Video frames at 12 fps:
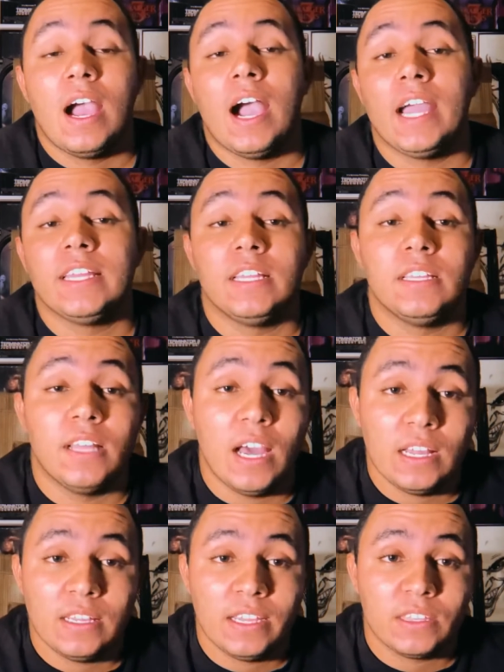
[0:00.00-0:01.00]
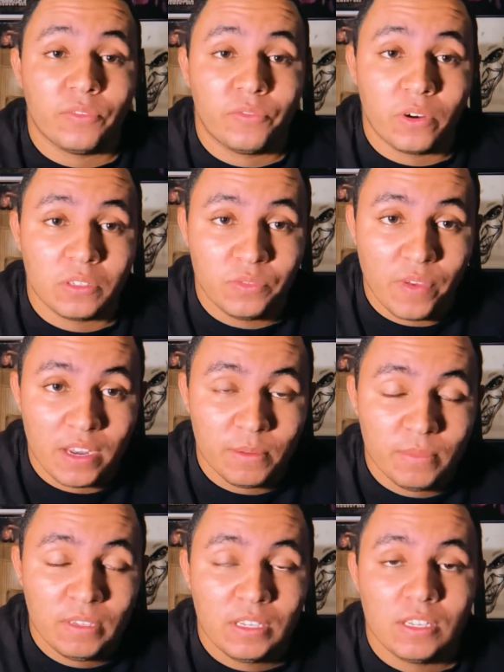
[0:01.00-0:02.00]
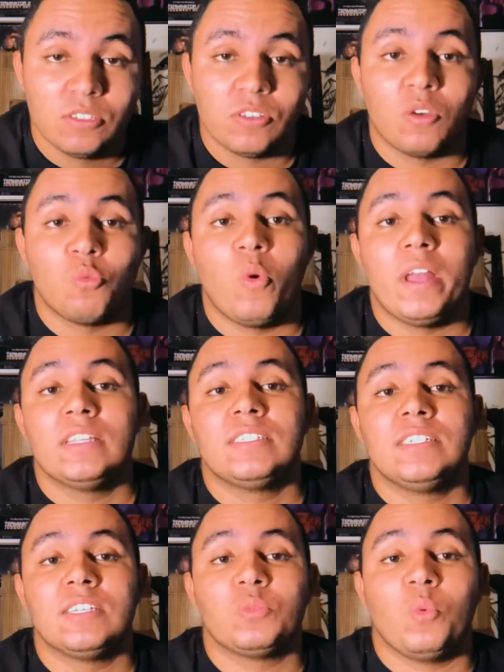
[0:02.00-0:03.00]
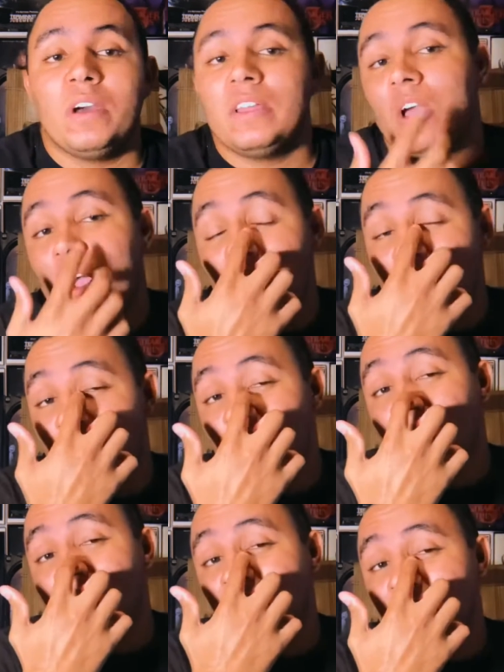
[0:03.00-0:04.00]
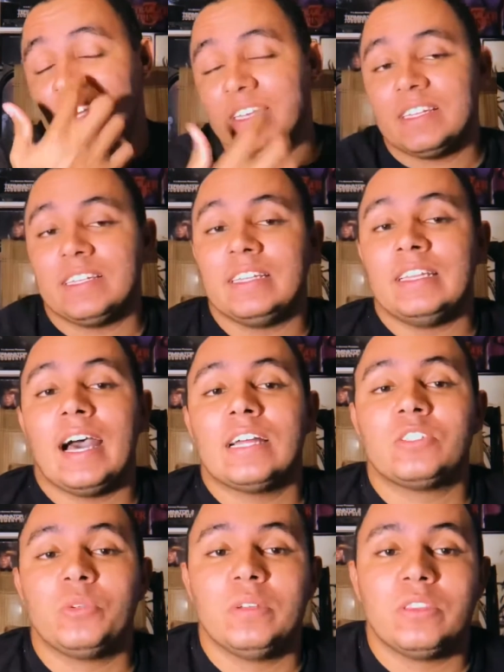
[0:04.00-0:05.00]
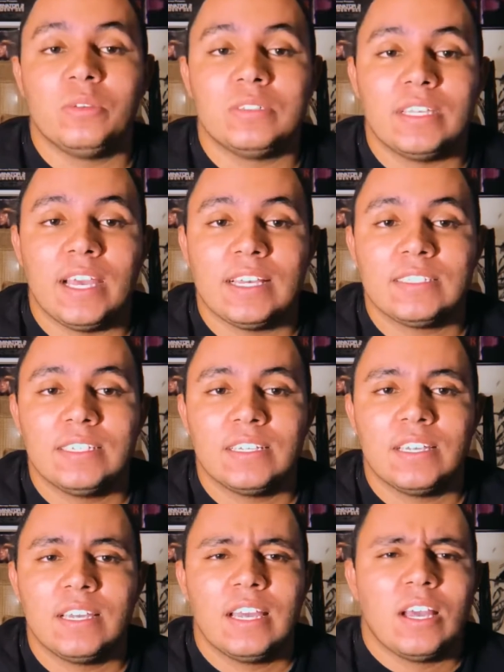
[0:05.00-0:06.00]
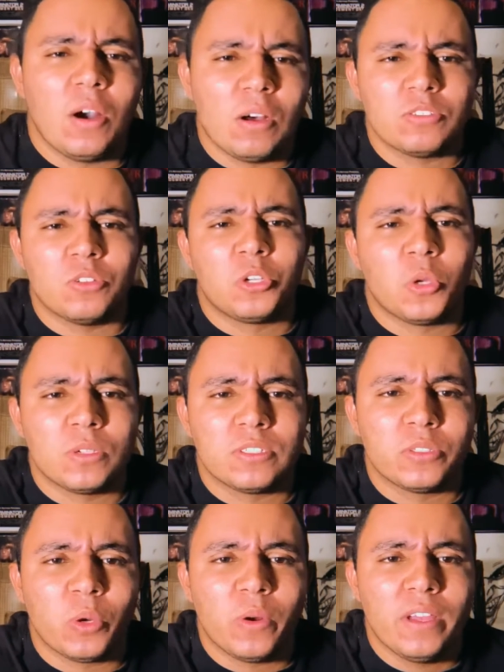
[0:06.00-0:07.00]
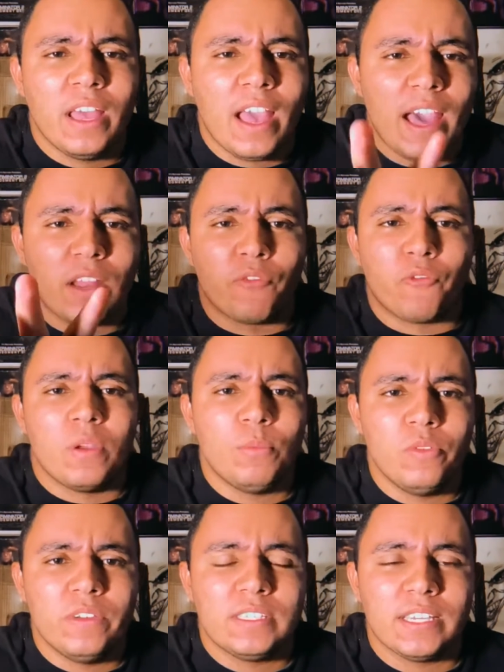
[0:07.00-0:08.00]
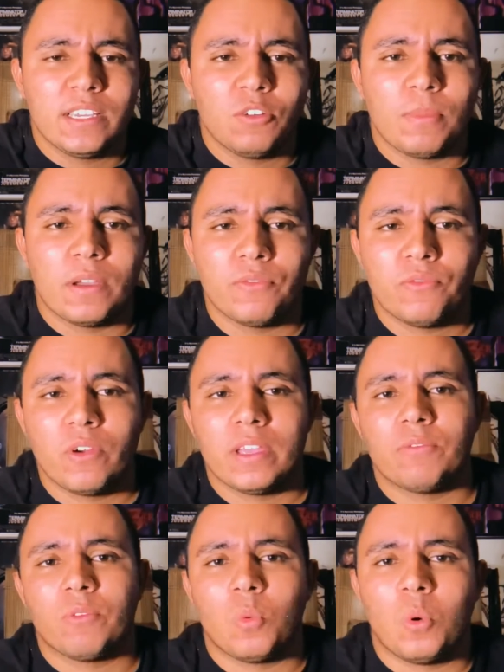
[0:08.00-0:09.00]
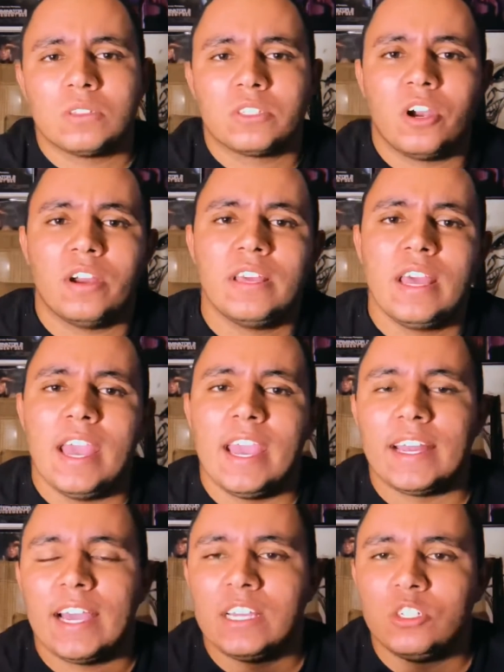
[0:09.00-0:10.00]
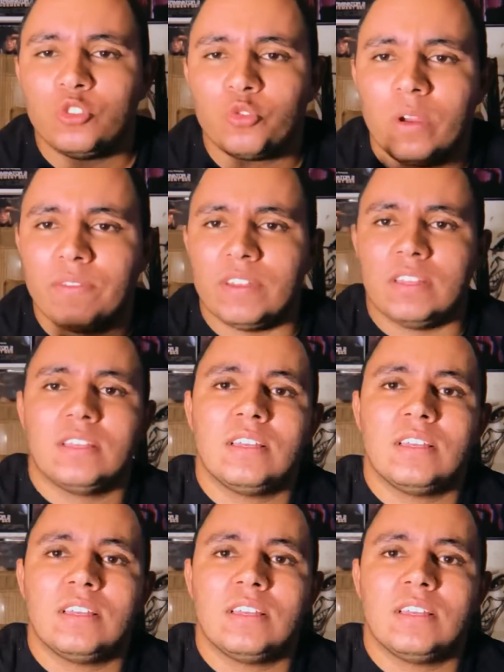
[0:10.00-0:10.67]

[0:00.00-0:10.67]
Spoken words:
I did not like the first Venom, so I went into this one already not too enthusiastic. Also, short story, I had a free movie ticket with my freaking rewards card, and I had driven